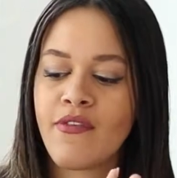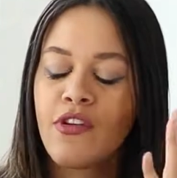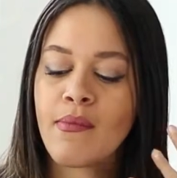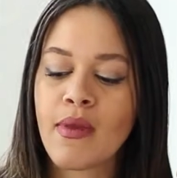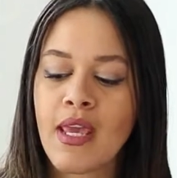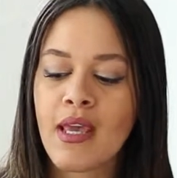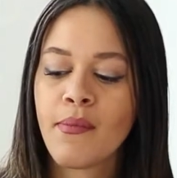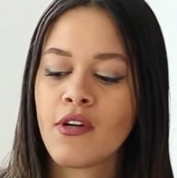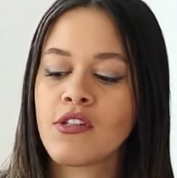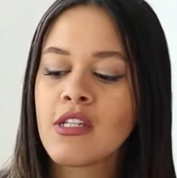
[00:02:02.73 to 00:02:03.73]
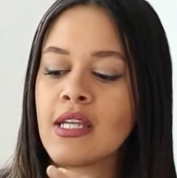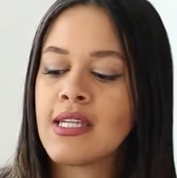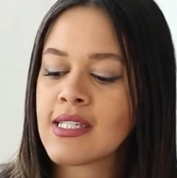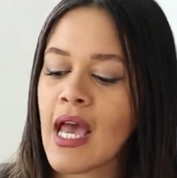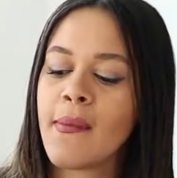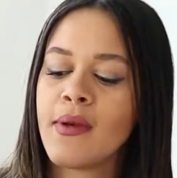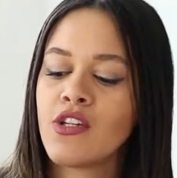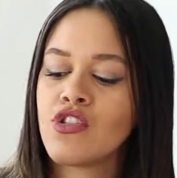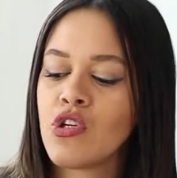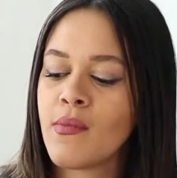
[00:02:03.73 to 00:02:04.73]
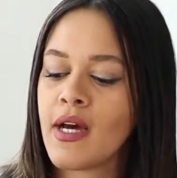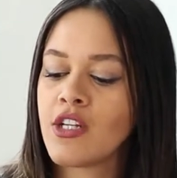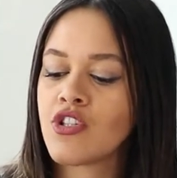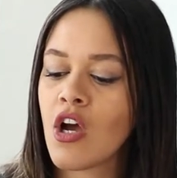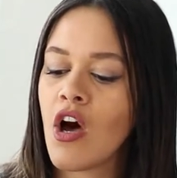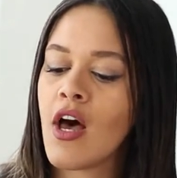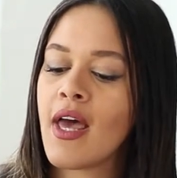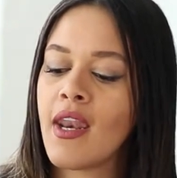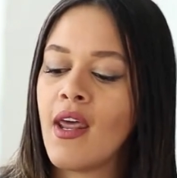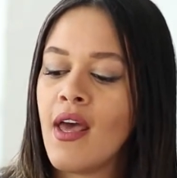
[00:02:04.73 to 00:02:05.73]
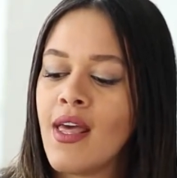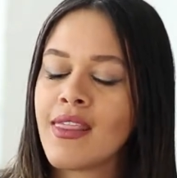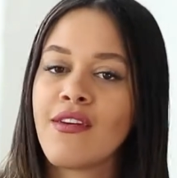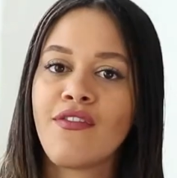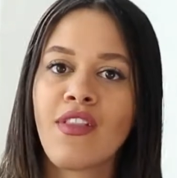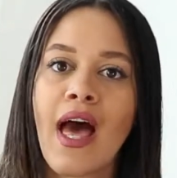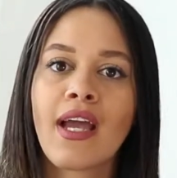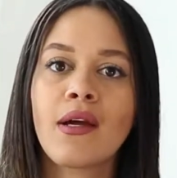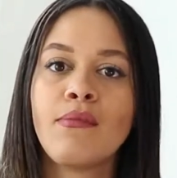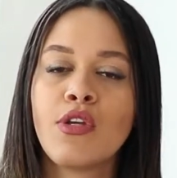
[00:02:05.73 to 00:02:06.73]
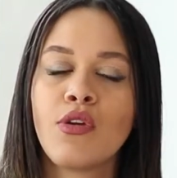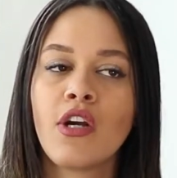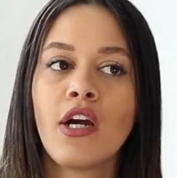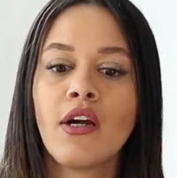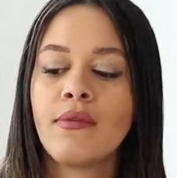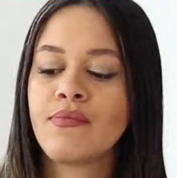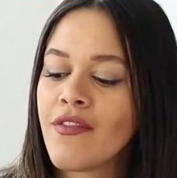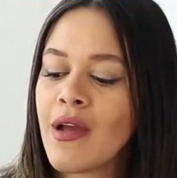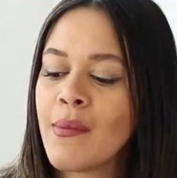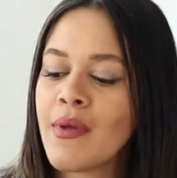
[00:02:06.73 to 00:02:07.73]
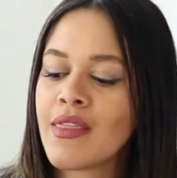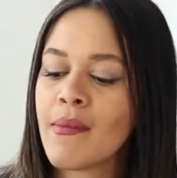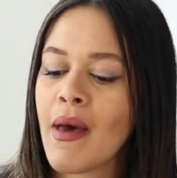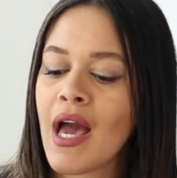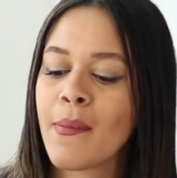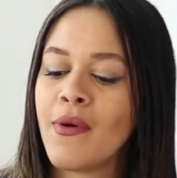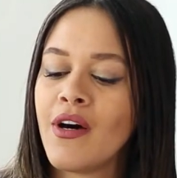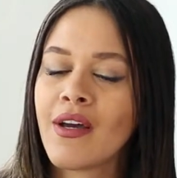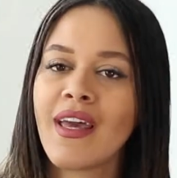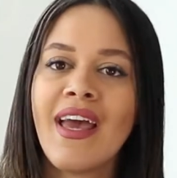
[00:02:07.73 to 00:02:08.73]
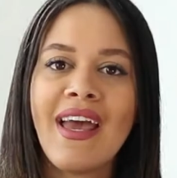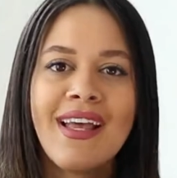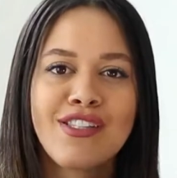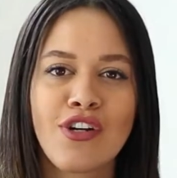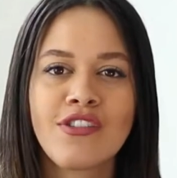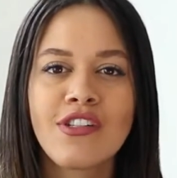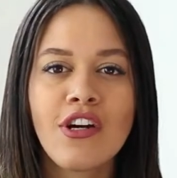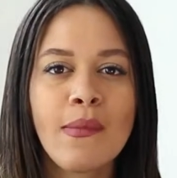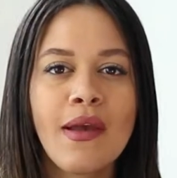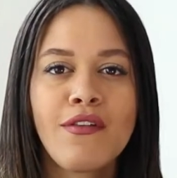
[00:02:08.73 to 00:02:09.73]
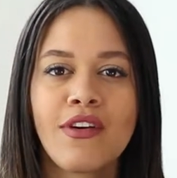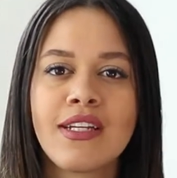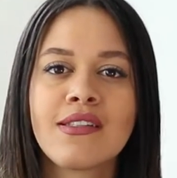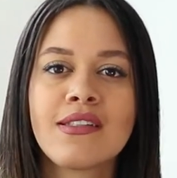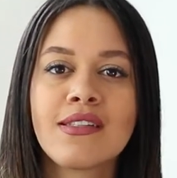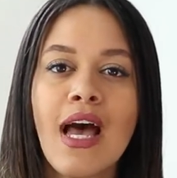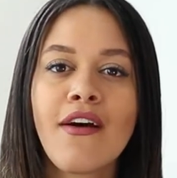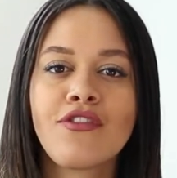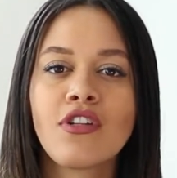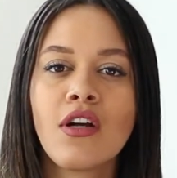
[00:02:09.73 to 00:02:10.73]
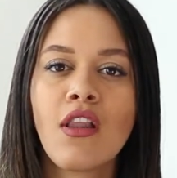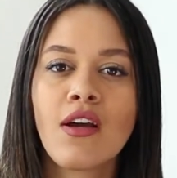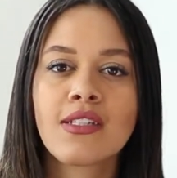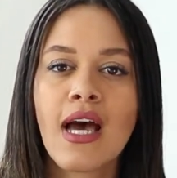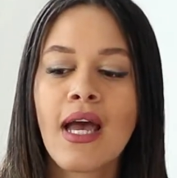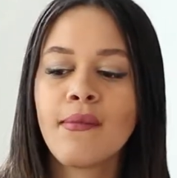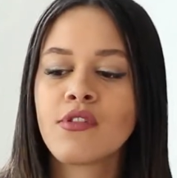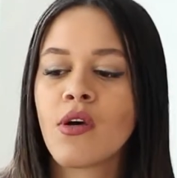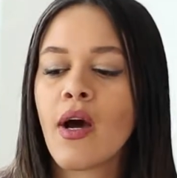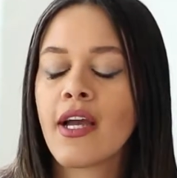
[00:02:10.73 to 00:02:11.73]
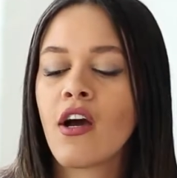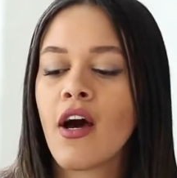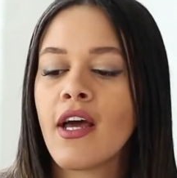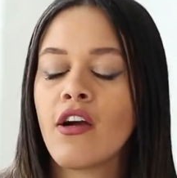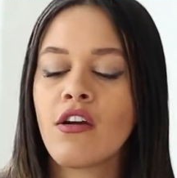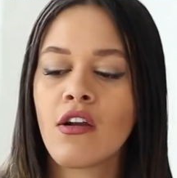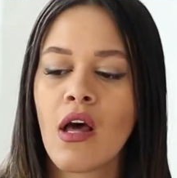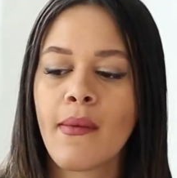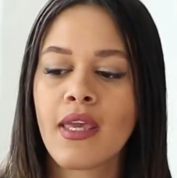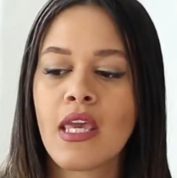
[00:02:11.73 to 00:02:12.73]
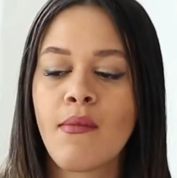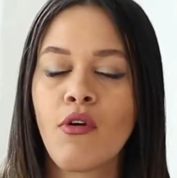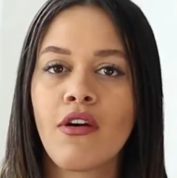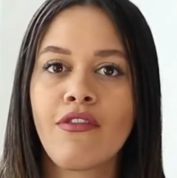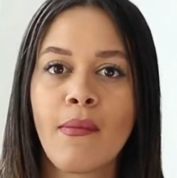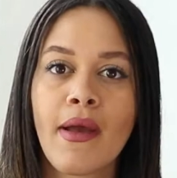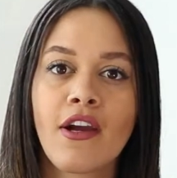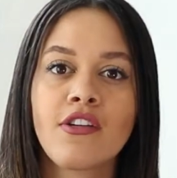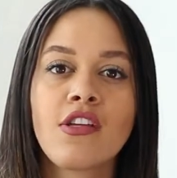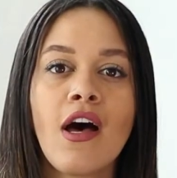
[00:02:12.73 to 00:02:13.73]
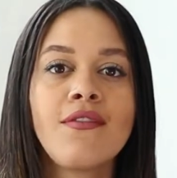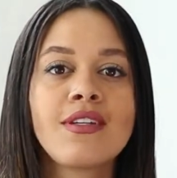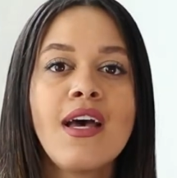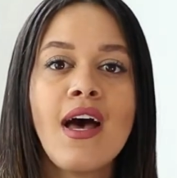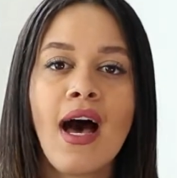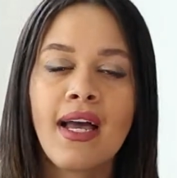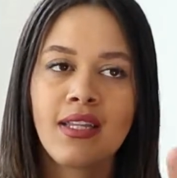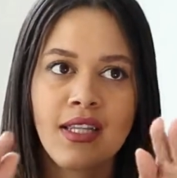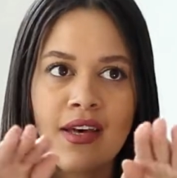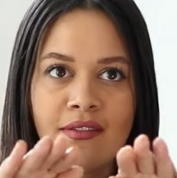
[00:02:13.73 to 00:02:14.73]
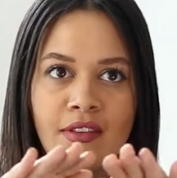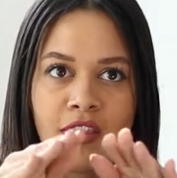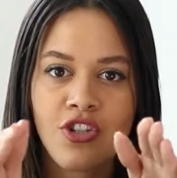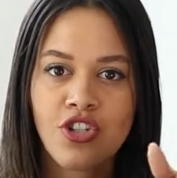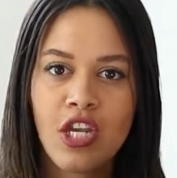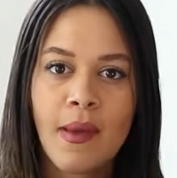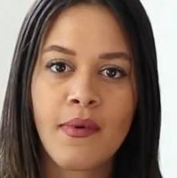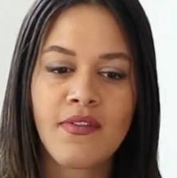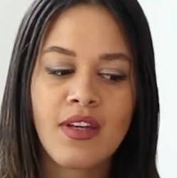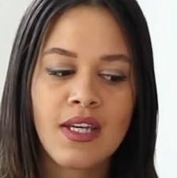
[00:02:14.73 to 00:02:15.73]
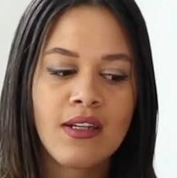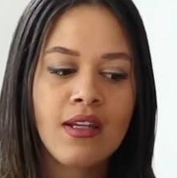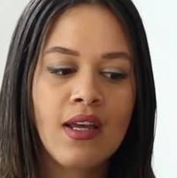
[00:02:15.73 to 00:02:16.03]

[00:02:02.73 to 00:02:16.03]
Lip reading: for me personally, typing too much on the flat computer from the MacBook, it starts to hurt my wrists after a long time. So I got an Ergonomic Keyboard from Microsoft. I love the shape of it.